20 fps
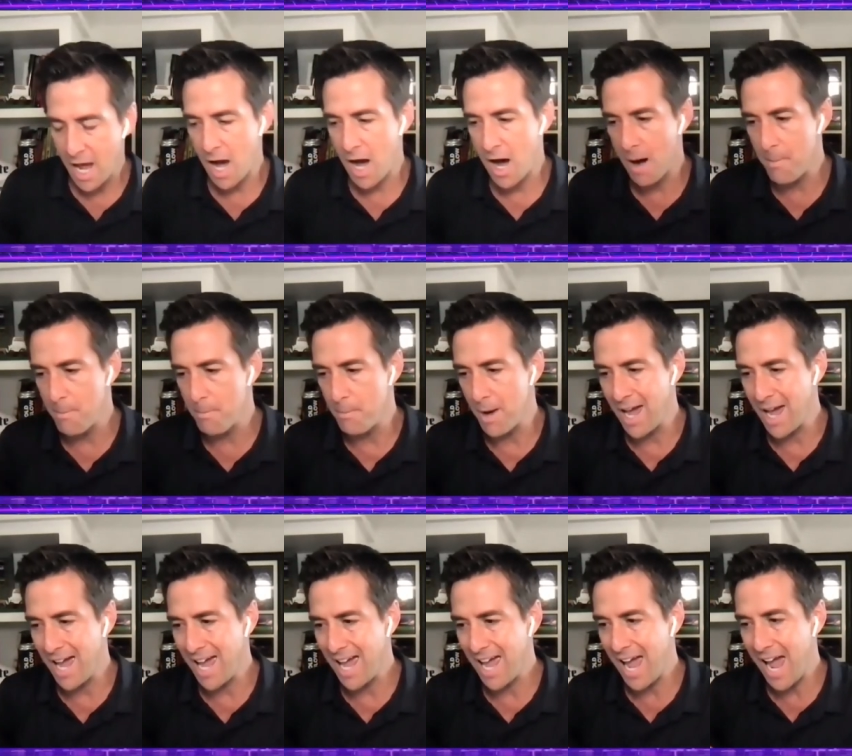Um,
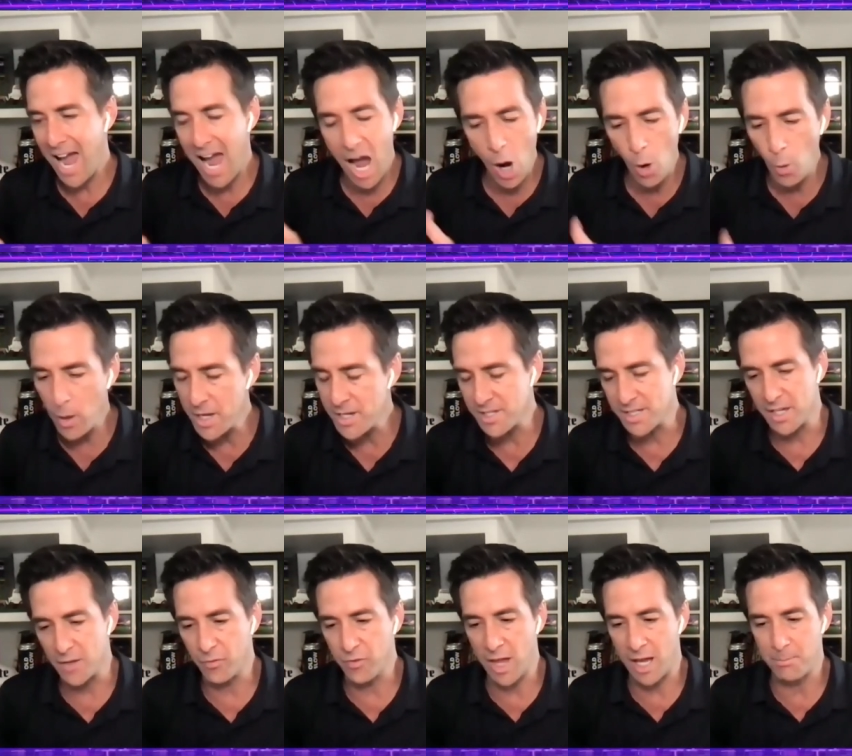how
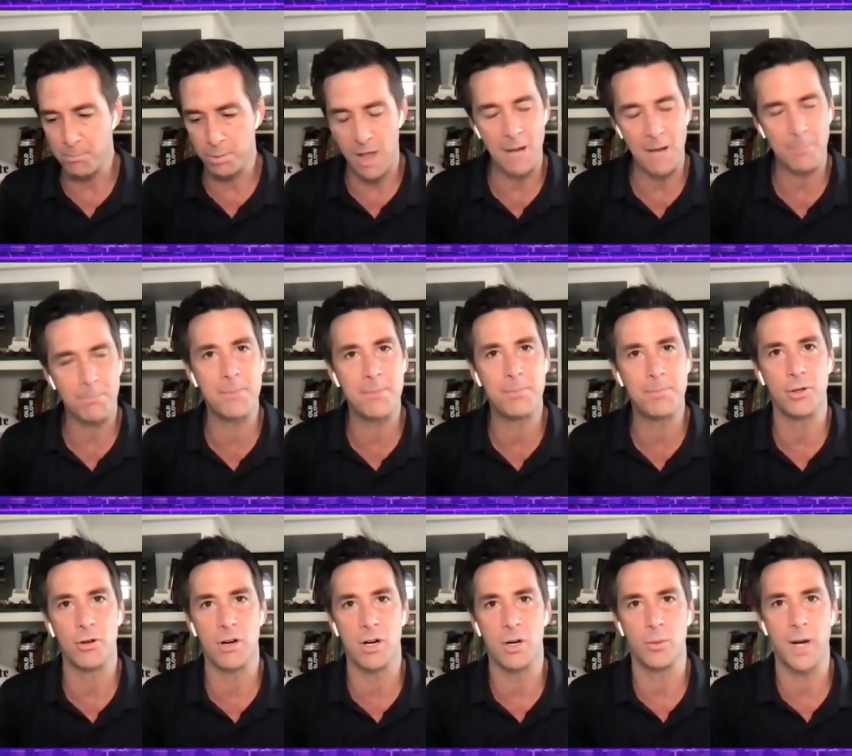is it that Black
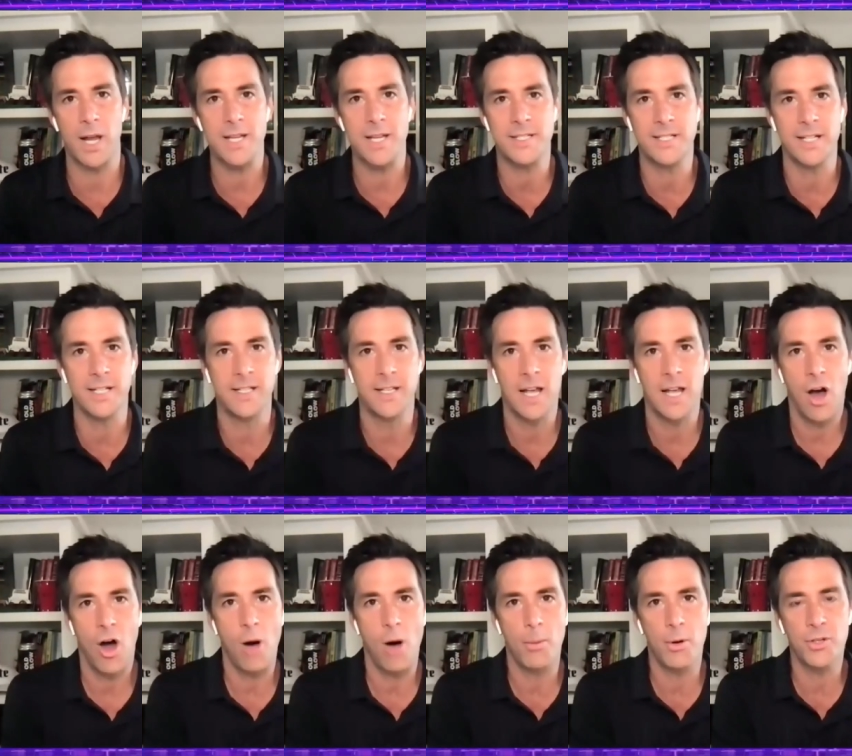people are arrested
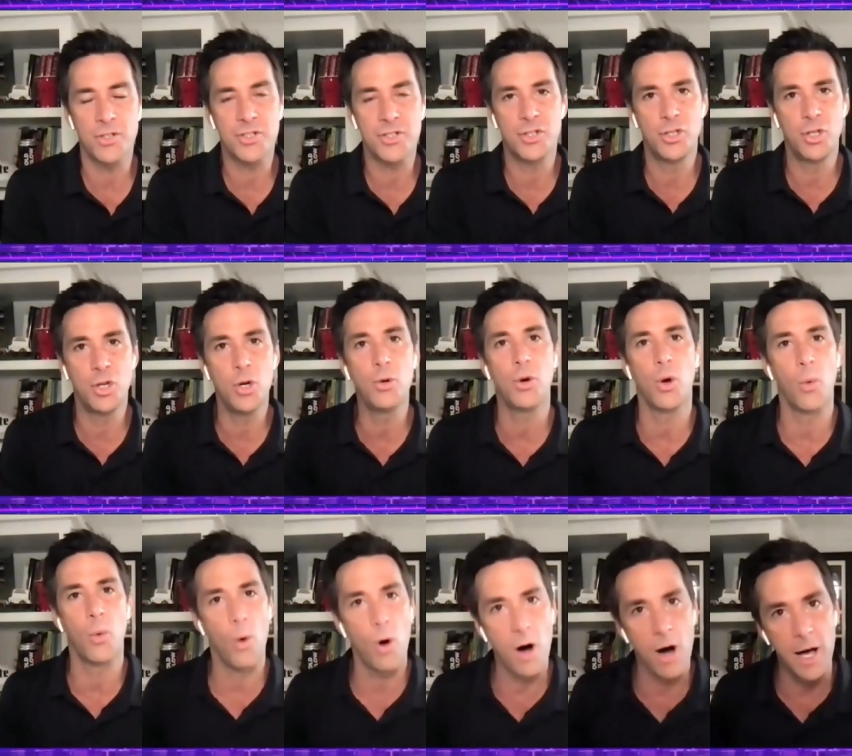almost two
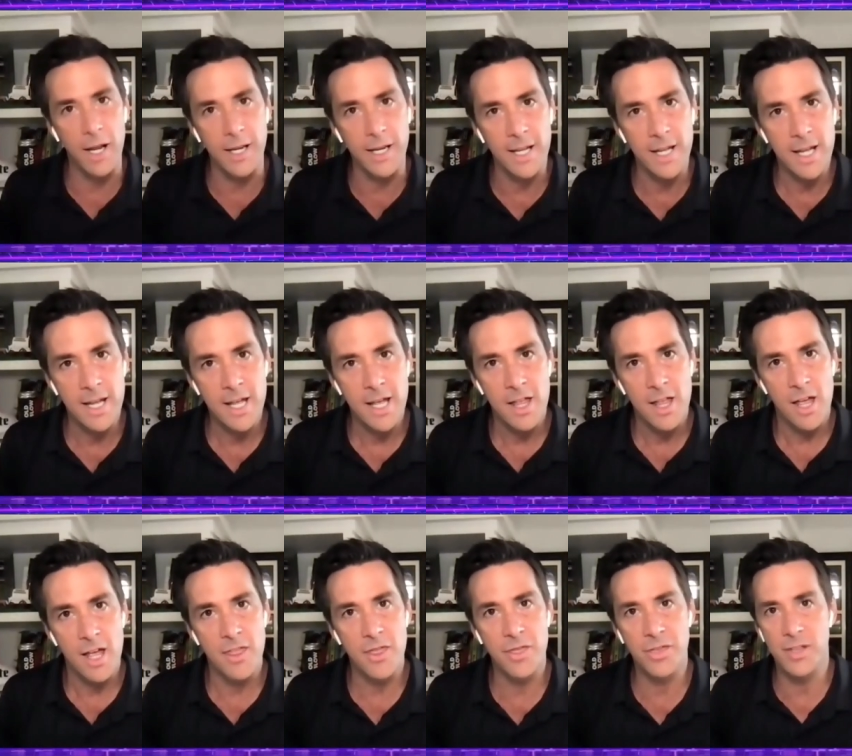to one,
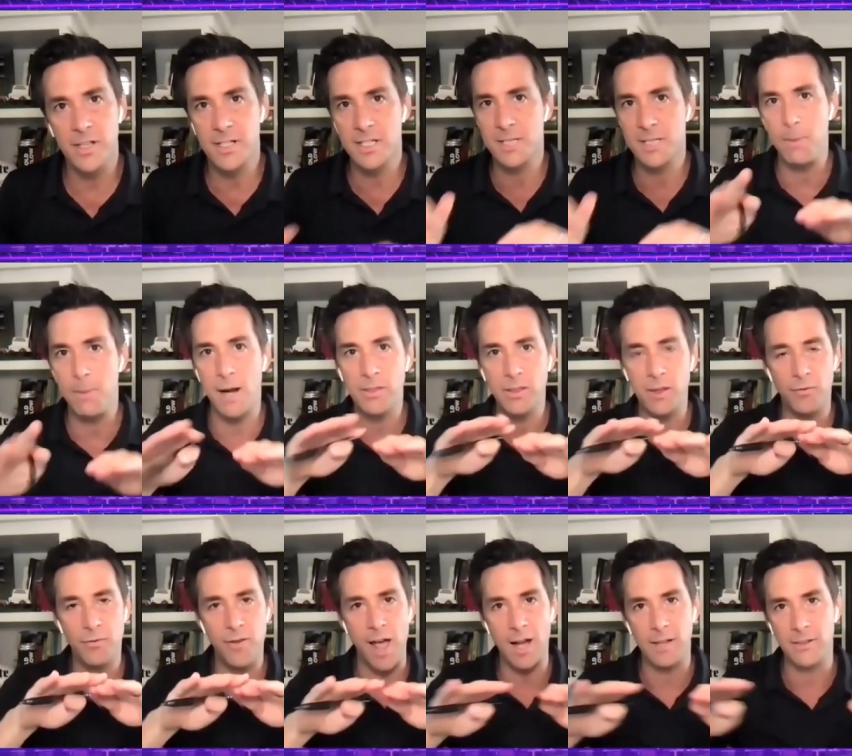despite
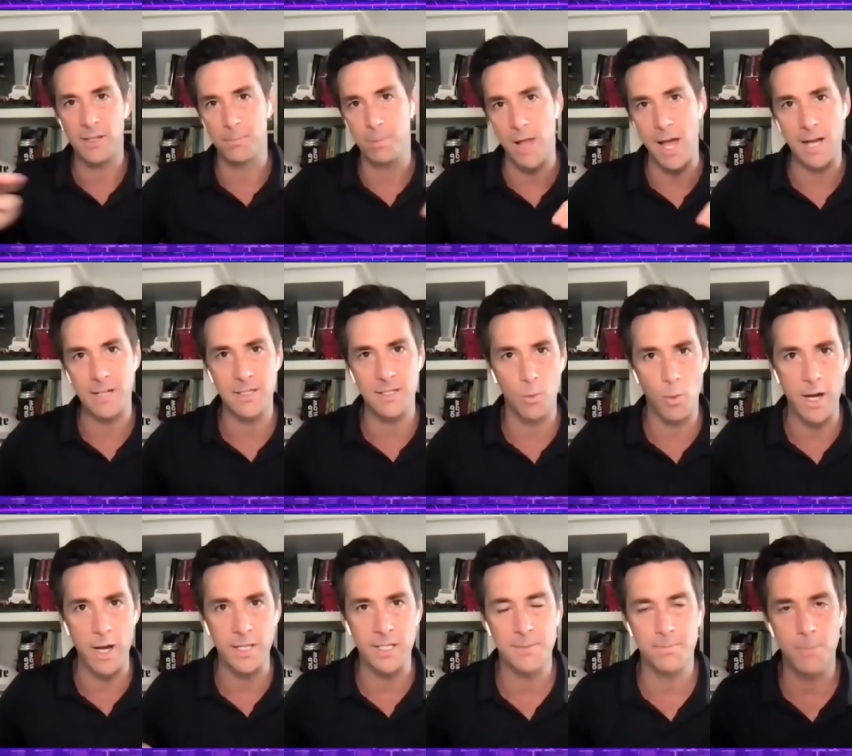the fact that blacks and
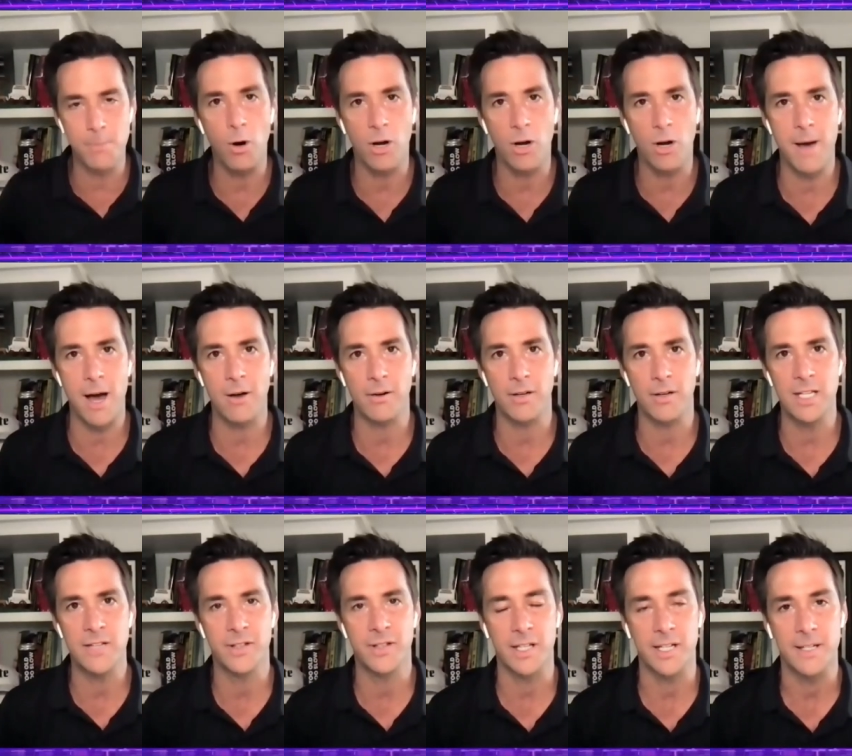whites smoke about
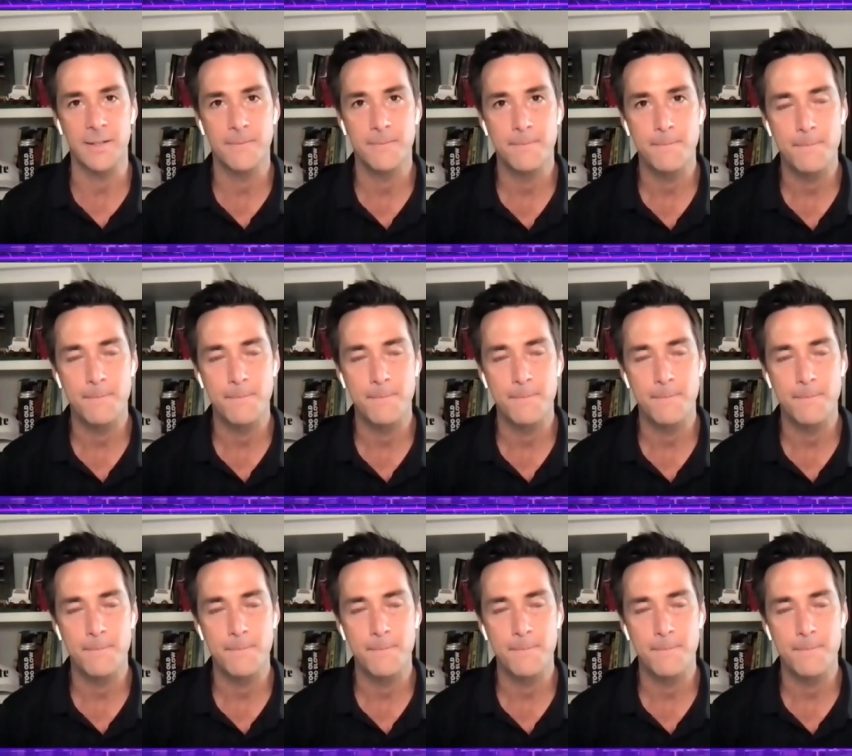evenly?